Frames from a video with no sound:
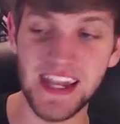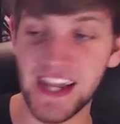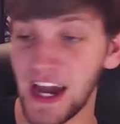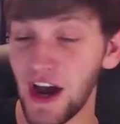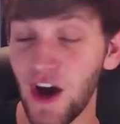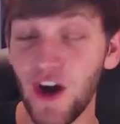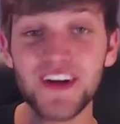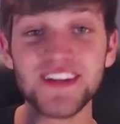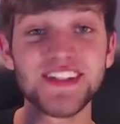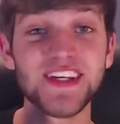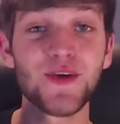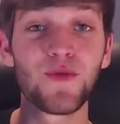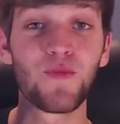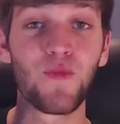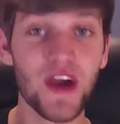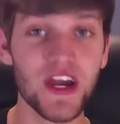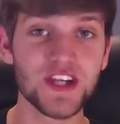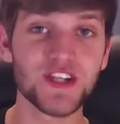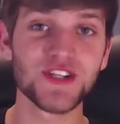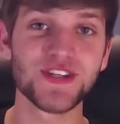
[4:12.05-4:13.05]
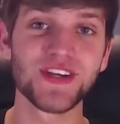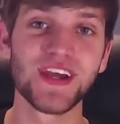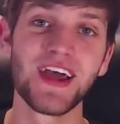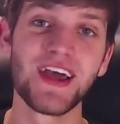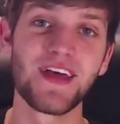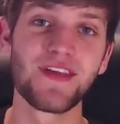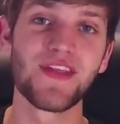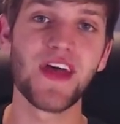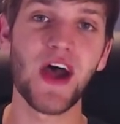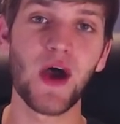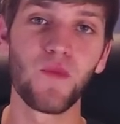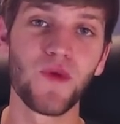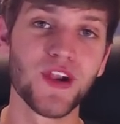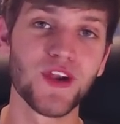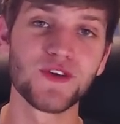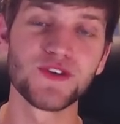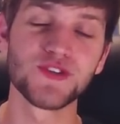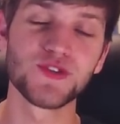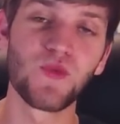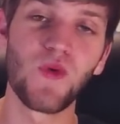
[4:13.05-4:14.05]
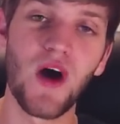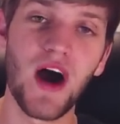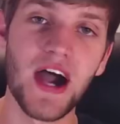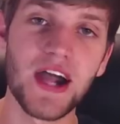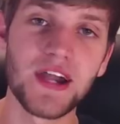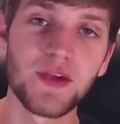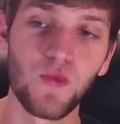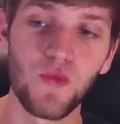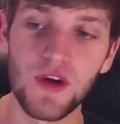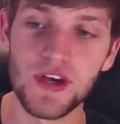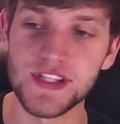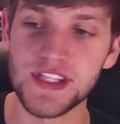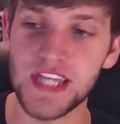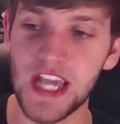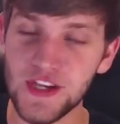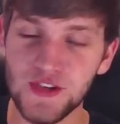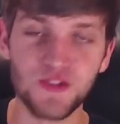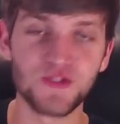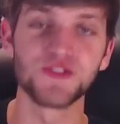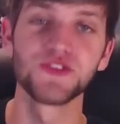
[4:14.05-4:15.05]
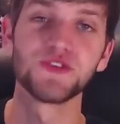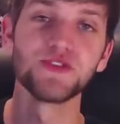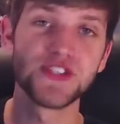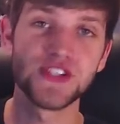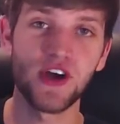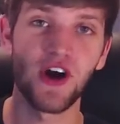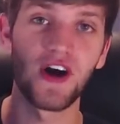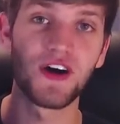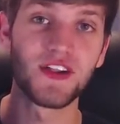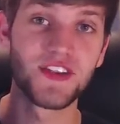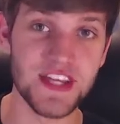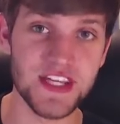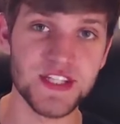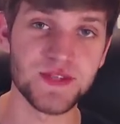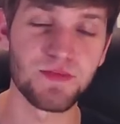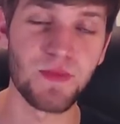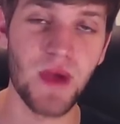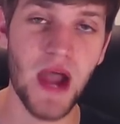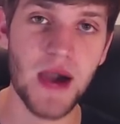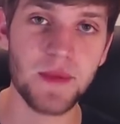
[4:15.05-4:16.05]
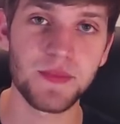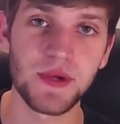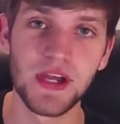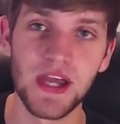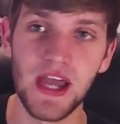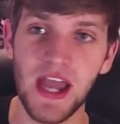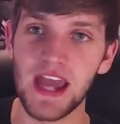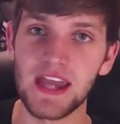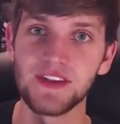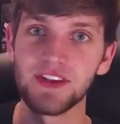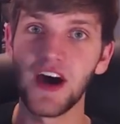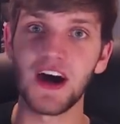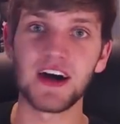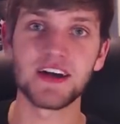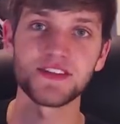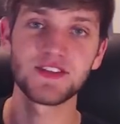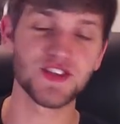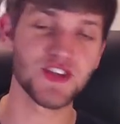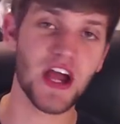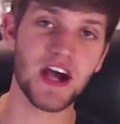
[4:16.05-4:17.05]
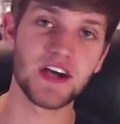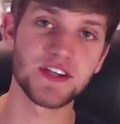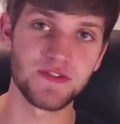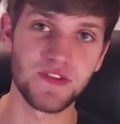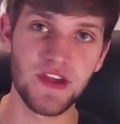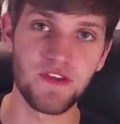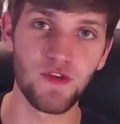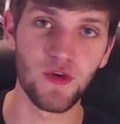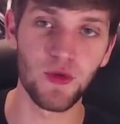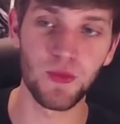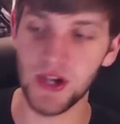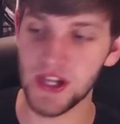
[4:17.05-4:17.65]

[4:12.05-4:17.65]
And I honestly wish that Widow's Wine was introduced on this map and not Shadows of Evil,